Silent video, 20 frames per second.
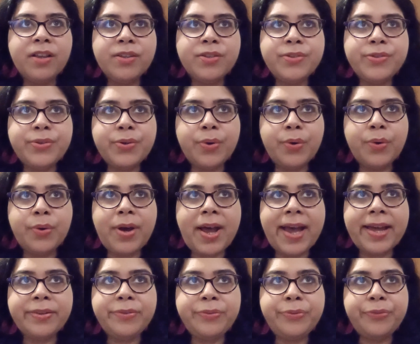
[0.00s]
So
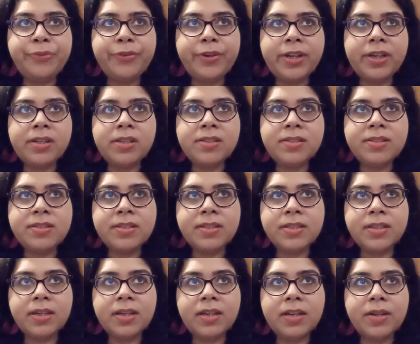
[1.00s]
at first,
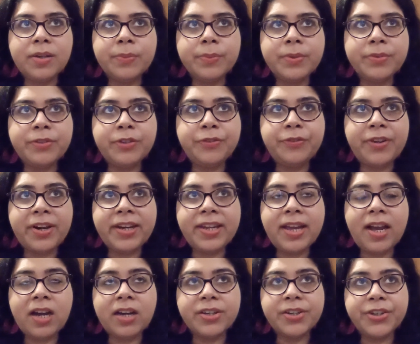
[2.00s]
we were very
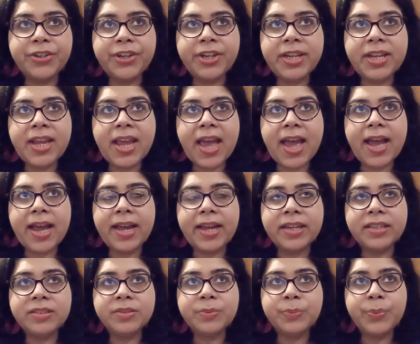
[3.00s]
hungry
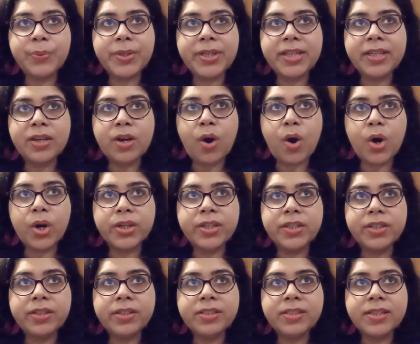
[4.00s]
and we
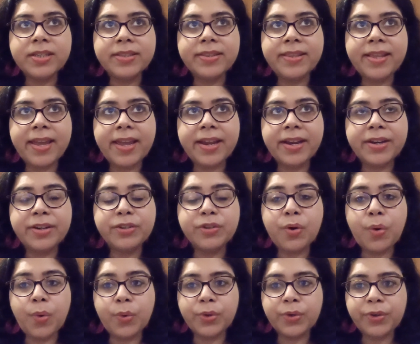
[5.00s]
ordered their
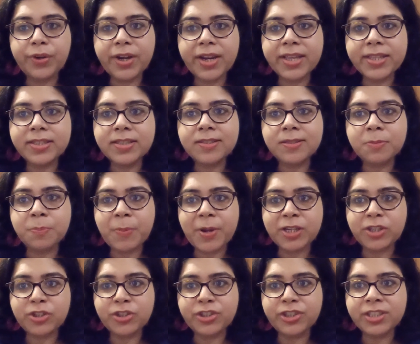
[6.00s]
Cochrane
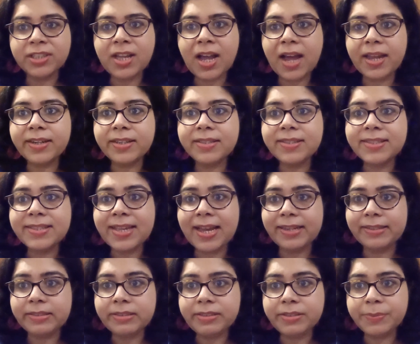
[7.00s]
special garden
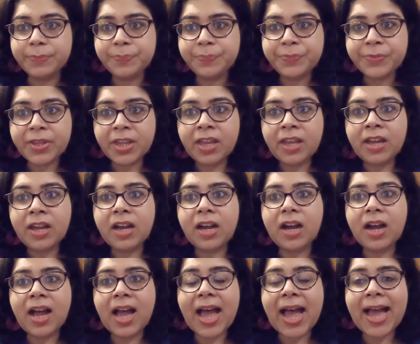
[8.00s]
salad
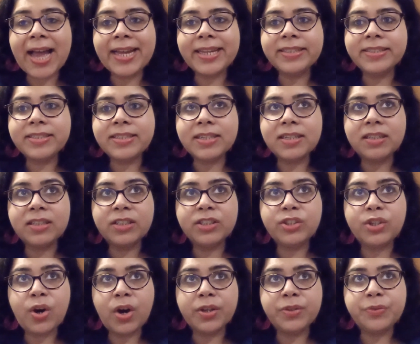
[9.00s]
and a
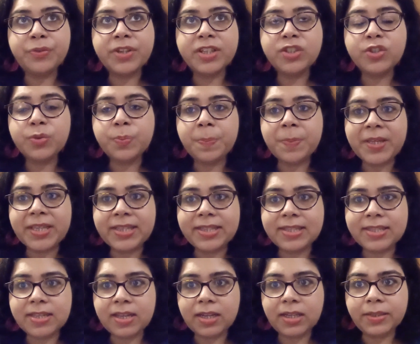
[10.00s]
non-veg
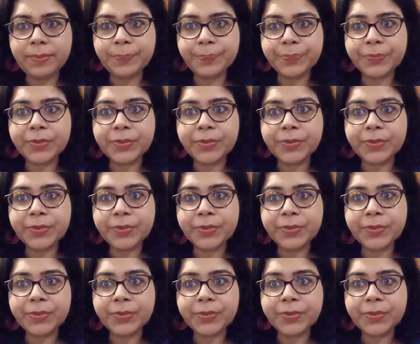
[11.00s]
pizza.